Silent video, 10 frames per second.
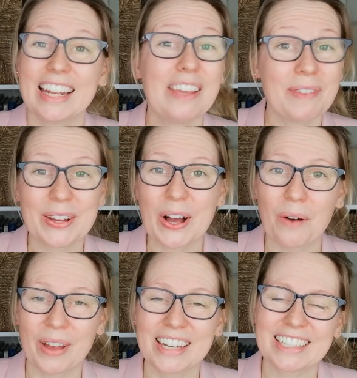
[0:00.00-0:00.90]
Leave me a
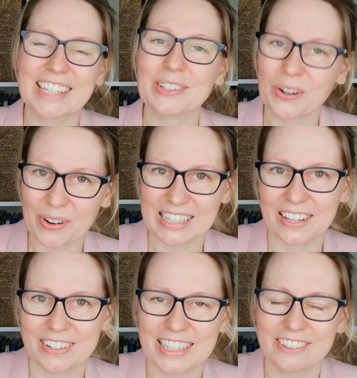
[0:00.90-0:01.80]
comment. It's always
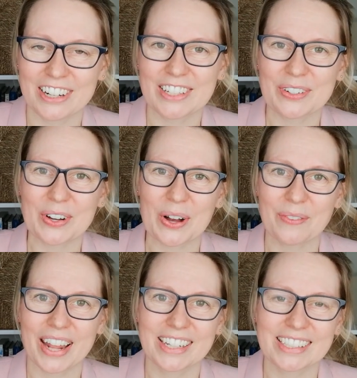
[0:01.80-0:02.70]
lovely to read your
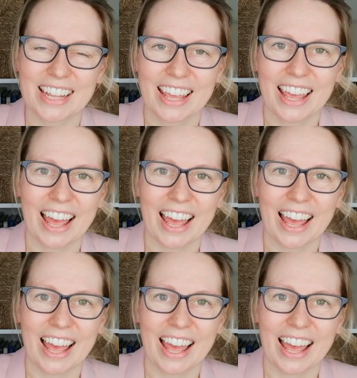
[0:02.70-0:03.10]
comments.